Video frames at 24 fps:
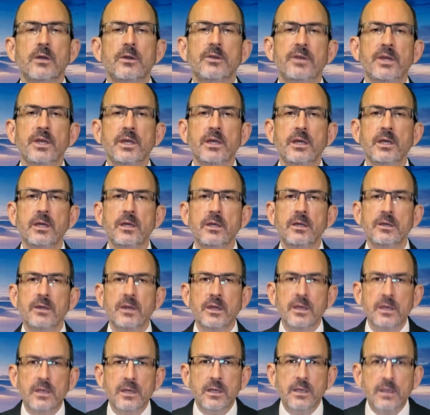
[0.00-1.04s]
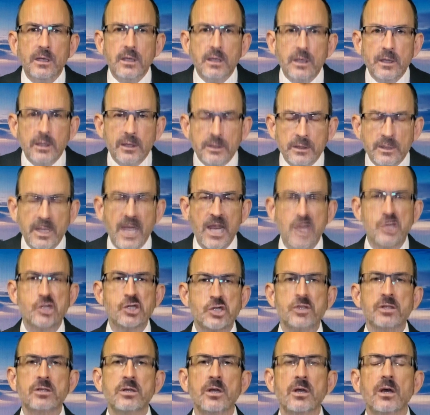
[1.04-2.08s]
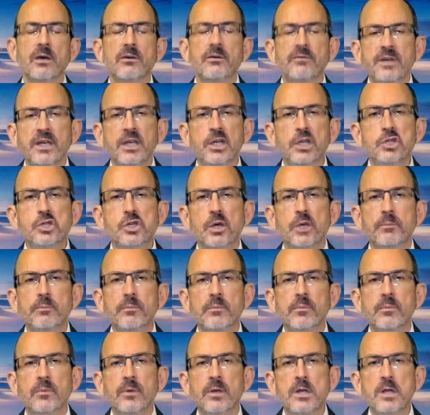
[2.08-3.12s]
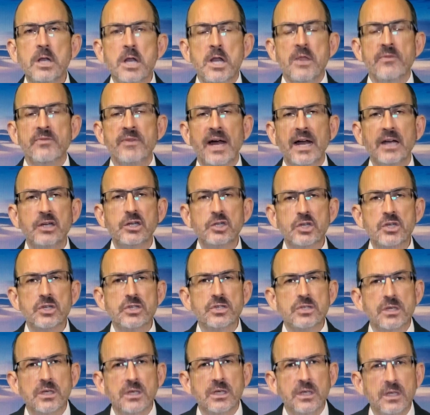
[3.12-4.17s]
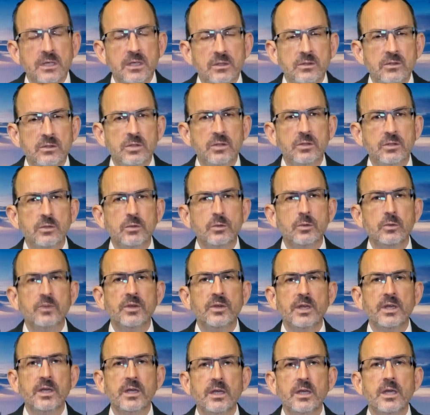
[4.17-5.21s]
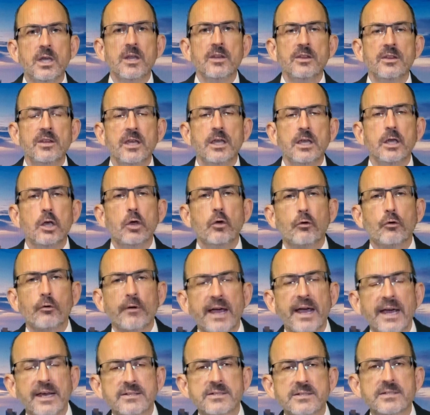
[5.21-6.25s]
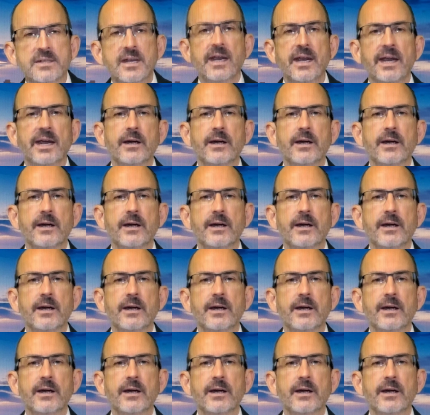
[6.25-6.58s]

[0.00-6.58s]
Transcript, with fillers: the, the nation of Egypt. Not just into the, the grassy